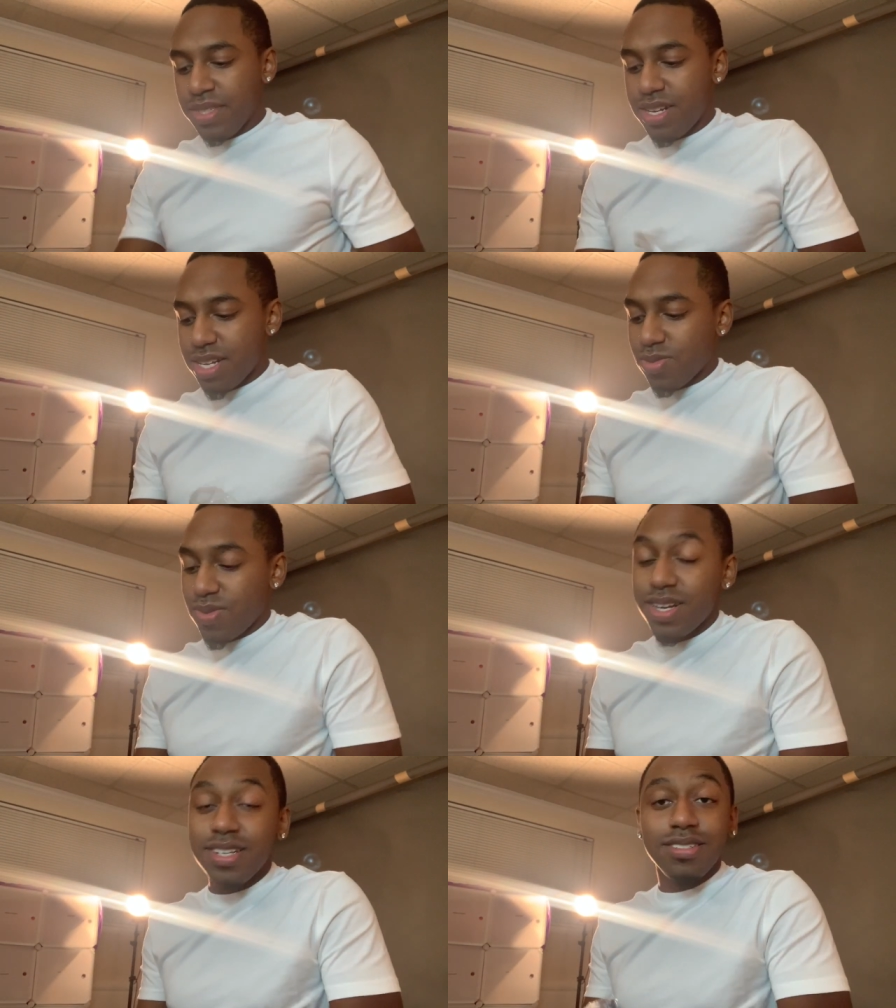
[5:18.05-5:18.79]
This
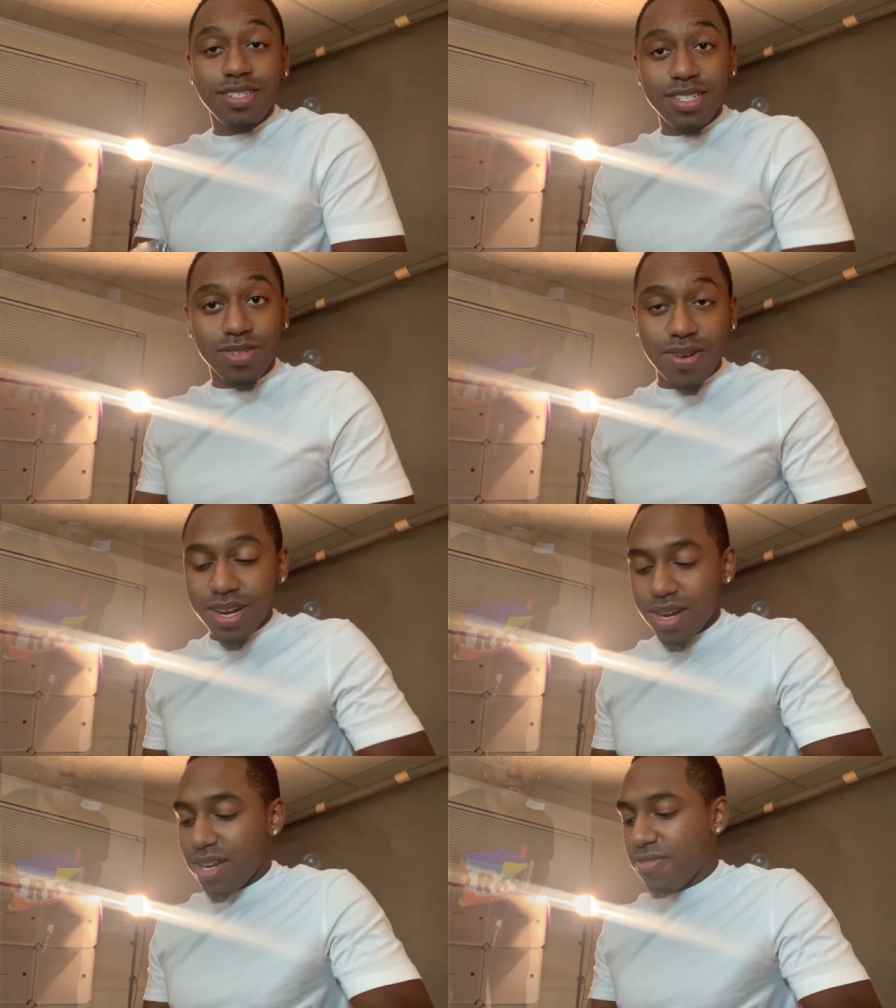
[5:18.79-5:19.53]
one is quite
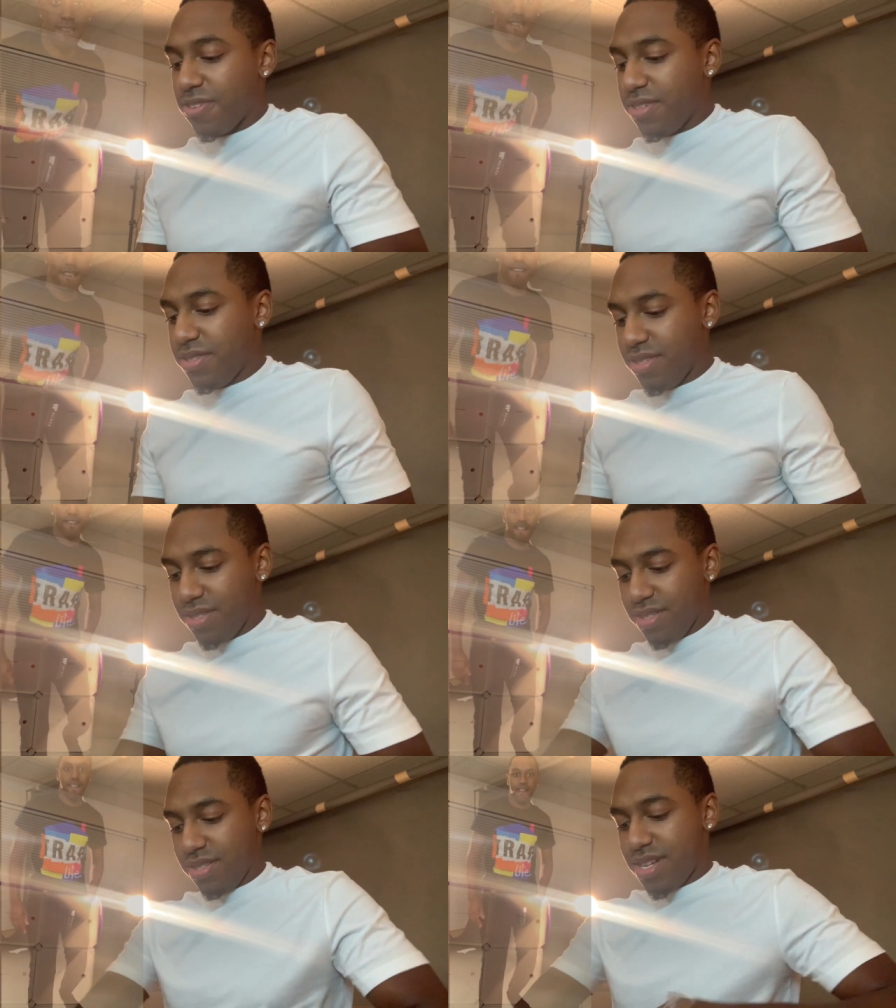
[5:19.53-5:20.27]
colorful,
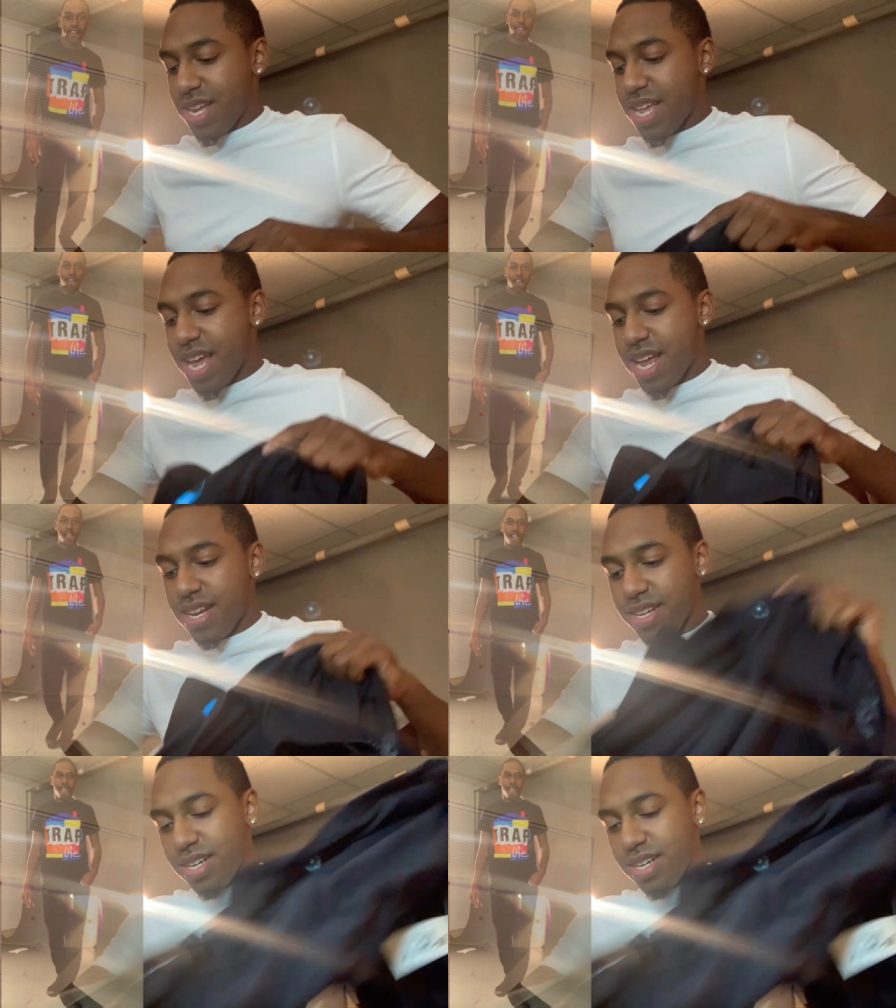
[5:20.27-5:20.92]
again,